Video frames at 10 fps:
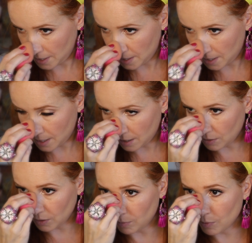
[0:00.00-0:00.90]
and then
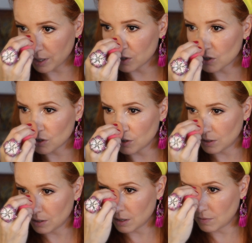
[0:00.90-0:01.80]
on the bridge
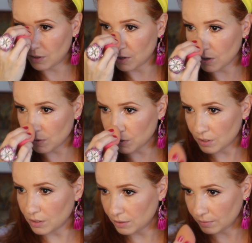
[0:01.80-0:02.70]
of the
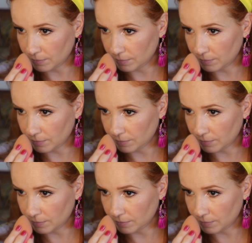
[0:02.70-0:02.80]
nose.